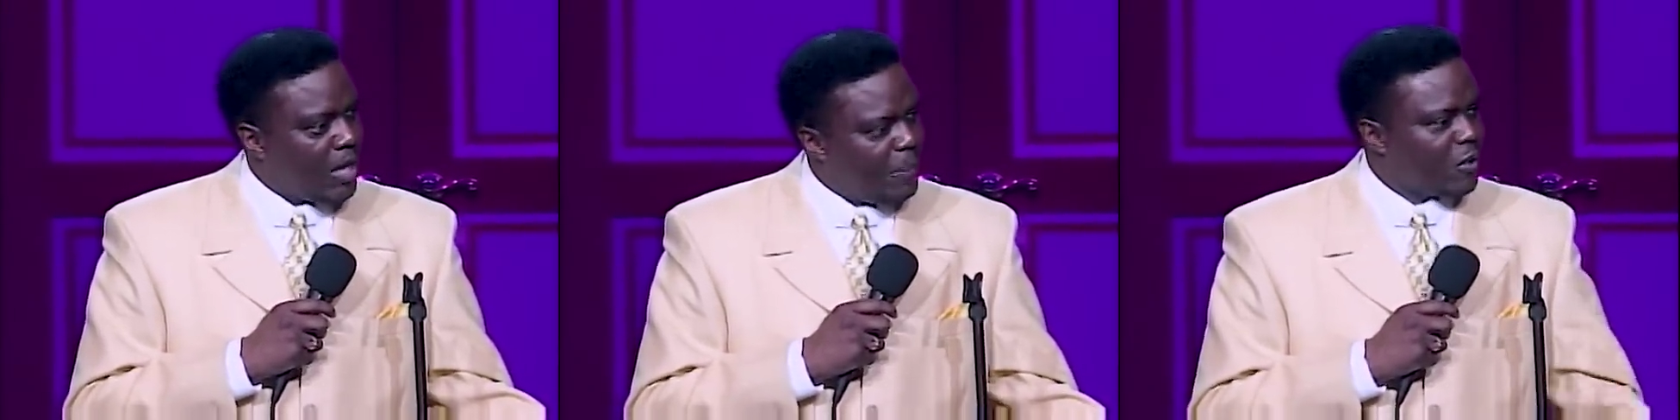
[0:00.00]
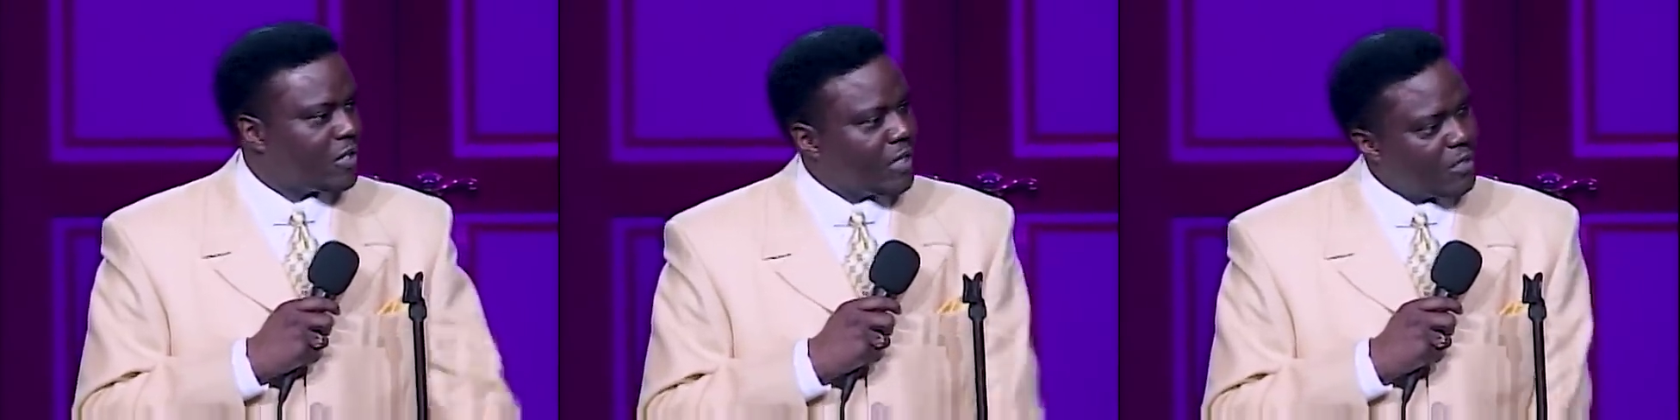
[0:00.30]
You
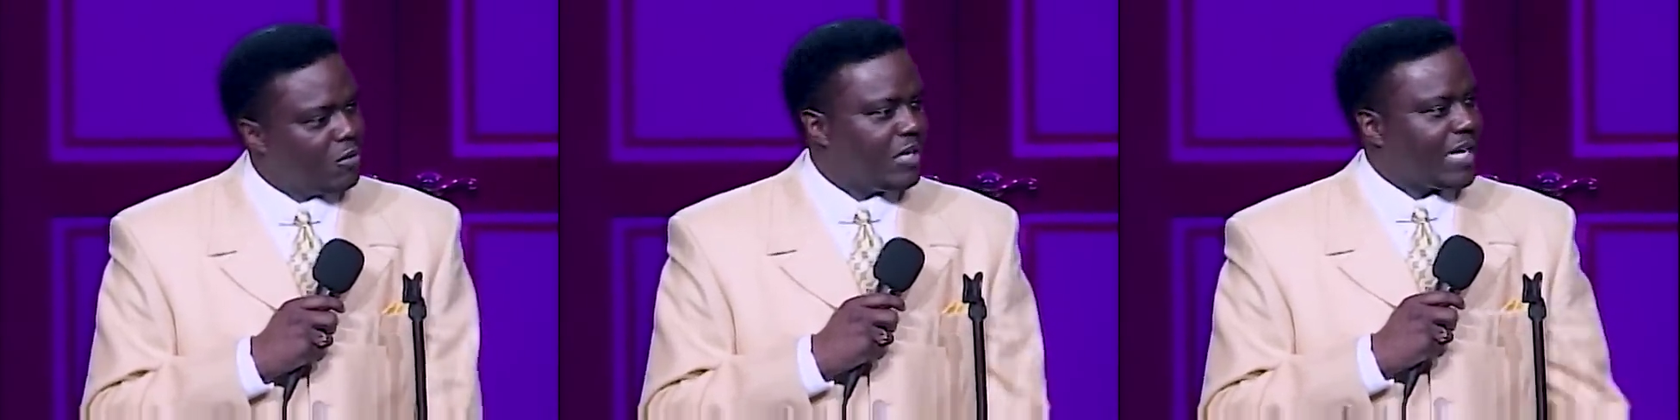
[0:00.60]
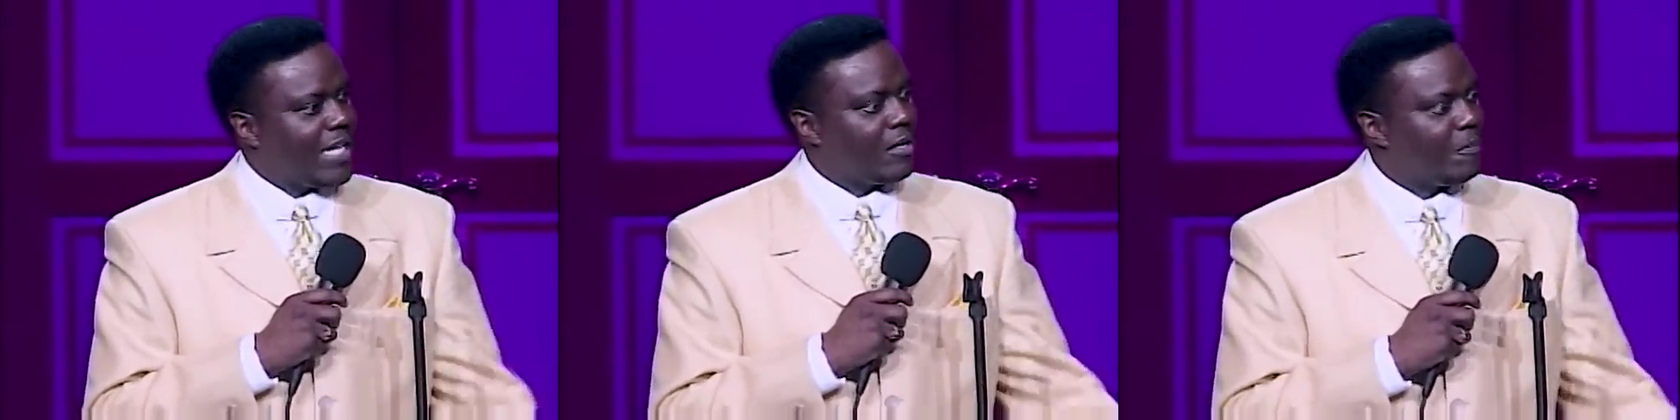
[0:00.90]
ain't supposed to suck no
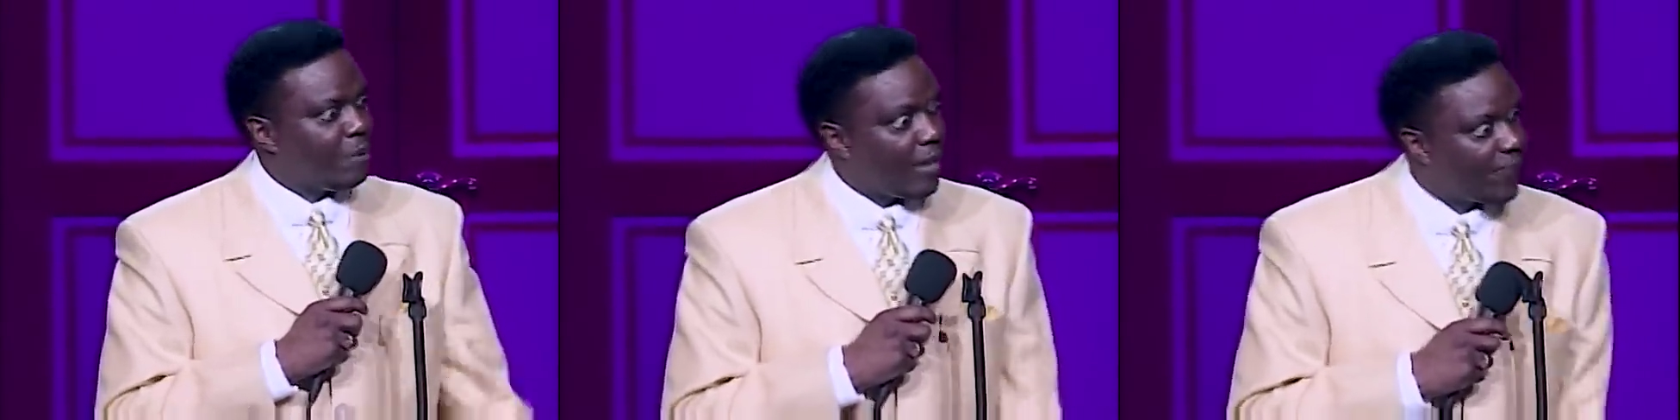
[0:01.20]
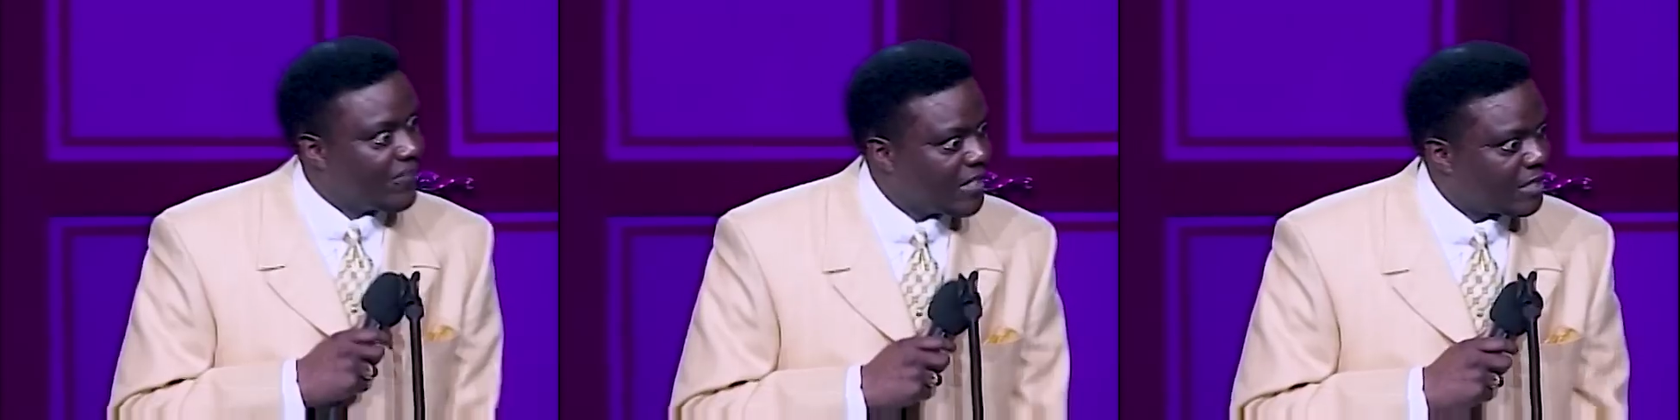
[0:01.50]
dick after
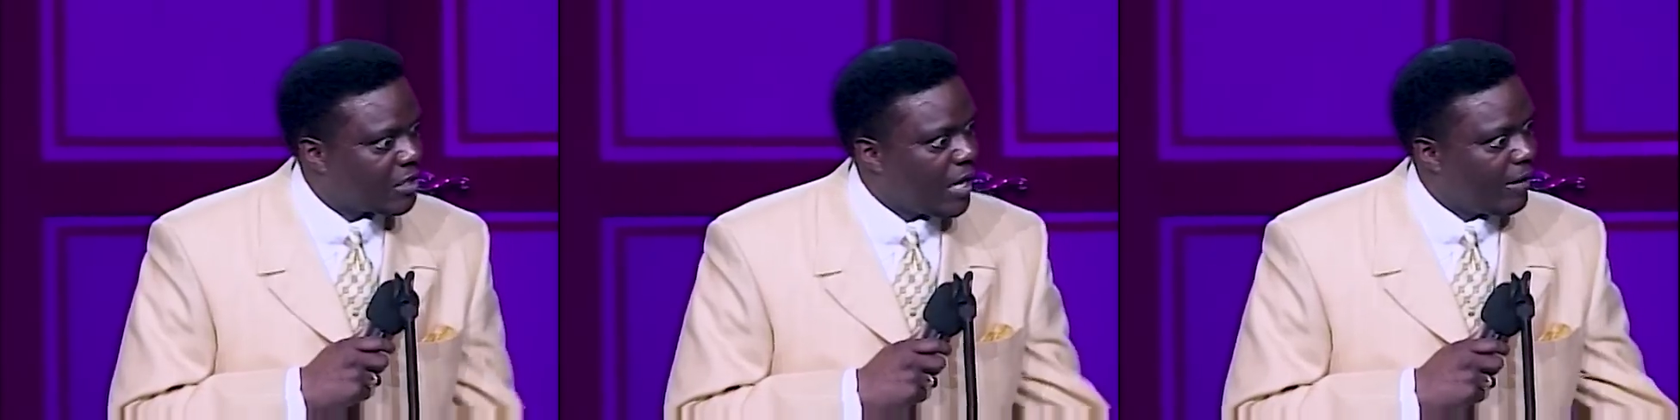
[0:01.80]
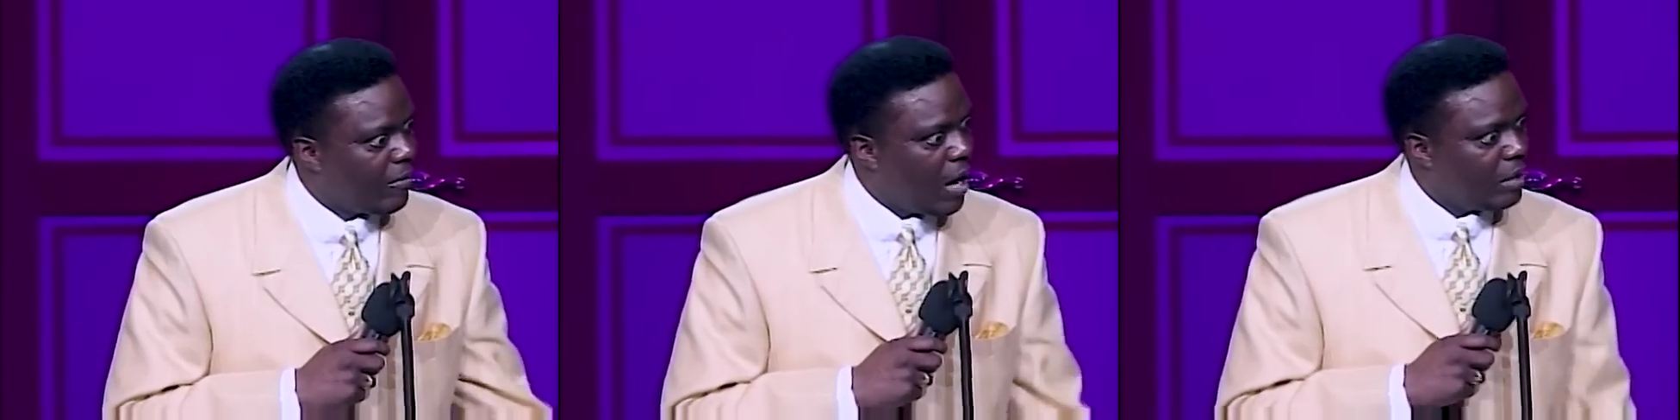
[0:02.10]
breakfast. That shit
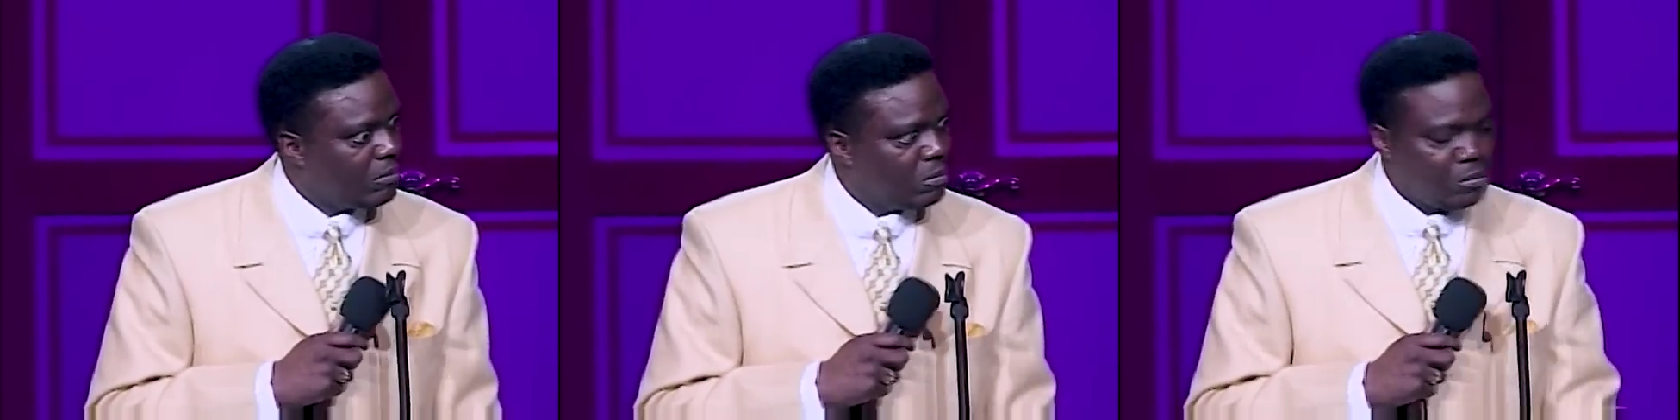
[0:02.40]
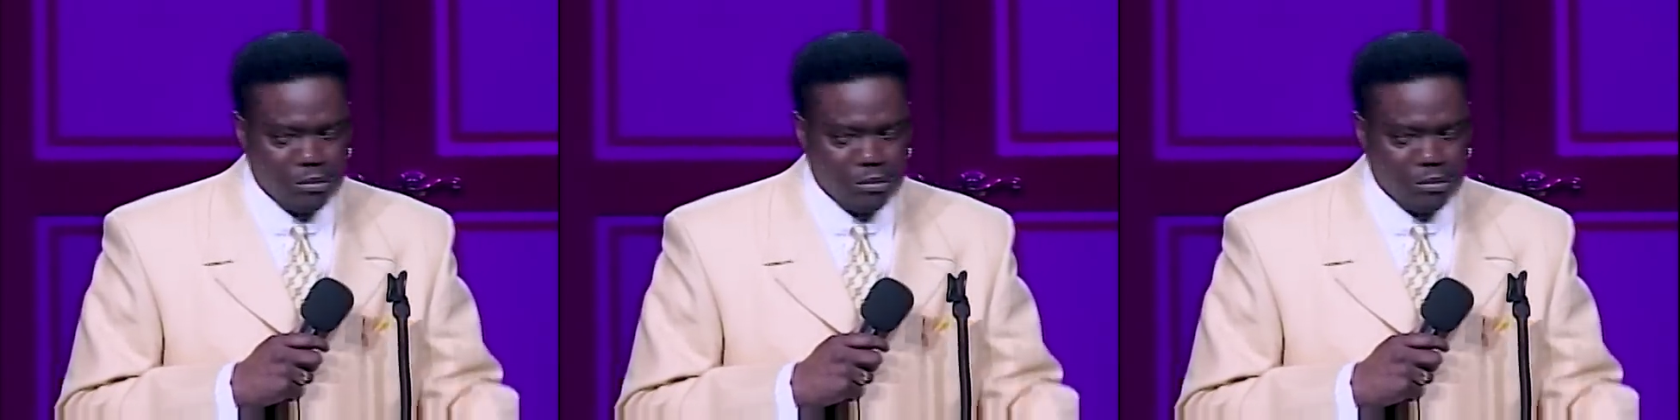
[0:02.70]
ain't right.